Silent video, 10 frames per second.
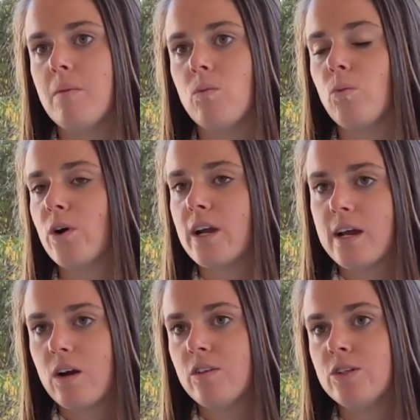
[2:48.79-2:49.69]
working out
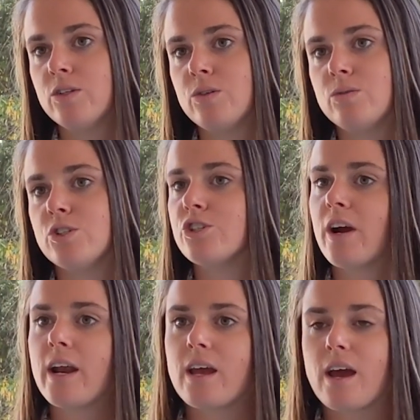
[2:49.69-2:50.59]
on the dunes,
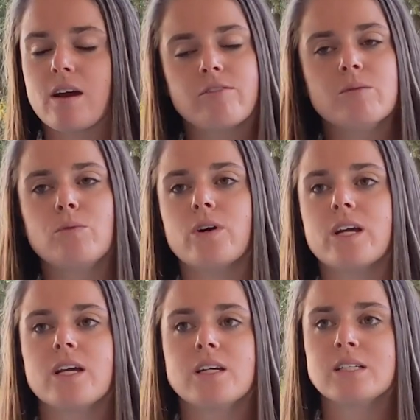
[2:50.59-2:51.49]
training every morning,
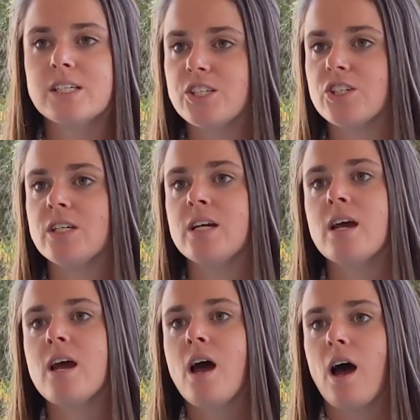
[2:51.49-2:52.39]
conditioning,
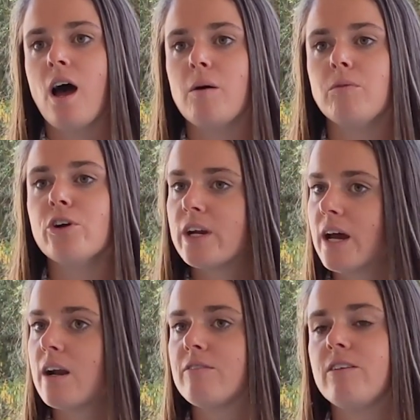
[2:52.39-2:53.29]
learning how
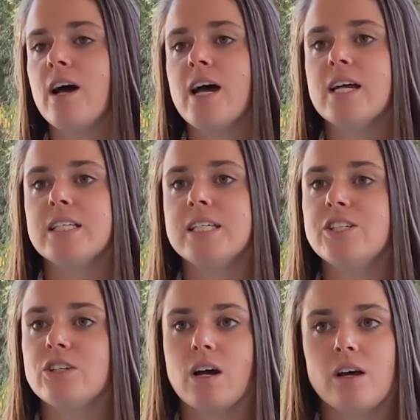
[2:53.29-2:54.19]
to fly, teaching
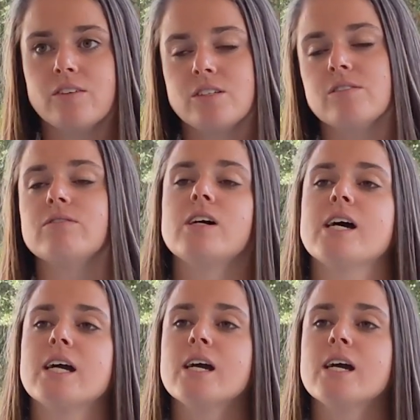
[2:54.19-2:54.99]
others to fly,